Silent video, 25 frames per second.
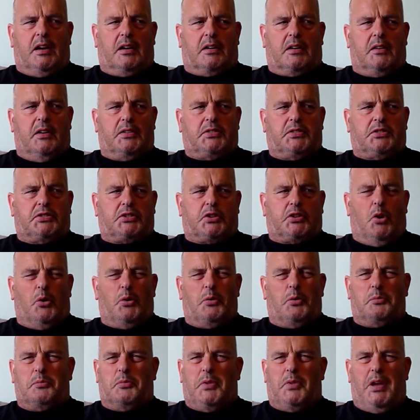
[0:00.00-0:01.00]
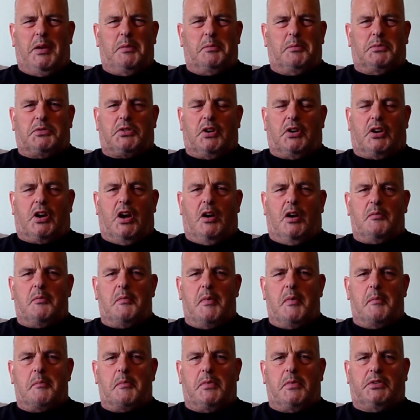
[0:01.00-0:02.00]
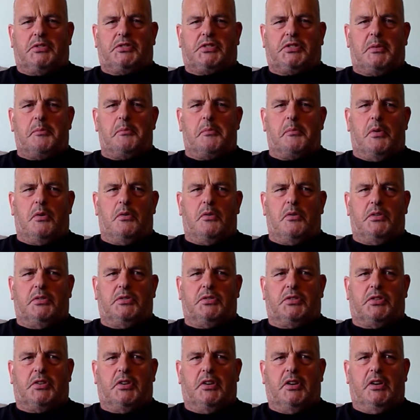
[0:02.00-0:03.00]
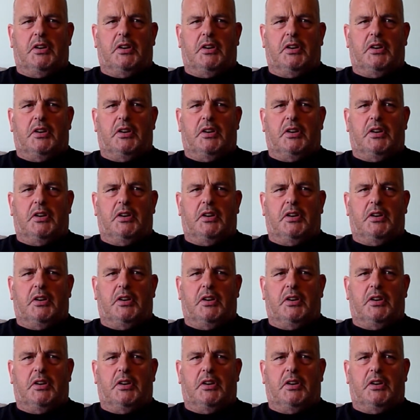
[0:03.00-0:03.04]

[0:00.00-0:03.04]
Grace has called them names I can't remember, Zimbo and.